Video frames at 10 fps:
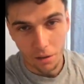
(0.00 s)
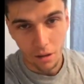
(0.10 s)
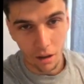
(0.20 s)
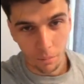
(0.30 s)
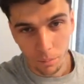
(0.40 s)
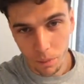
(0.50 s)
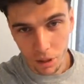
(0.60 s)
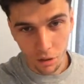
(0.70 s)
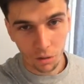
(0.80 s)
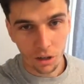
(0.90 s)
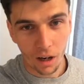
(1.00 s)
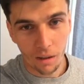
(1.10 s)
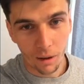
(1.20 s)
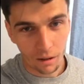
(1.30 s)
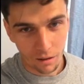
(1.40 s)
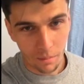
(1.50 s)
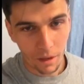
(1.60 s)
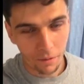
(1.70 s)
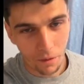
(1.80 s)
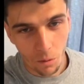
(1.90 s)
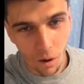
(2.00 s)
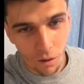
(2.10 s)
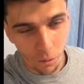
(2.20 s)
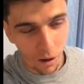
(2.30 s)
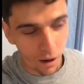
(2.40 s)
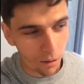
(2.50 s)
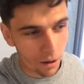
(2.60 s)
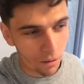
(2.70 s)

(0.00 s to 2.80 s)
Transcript: so be sure to check them out because they're definitely worthwhile, and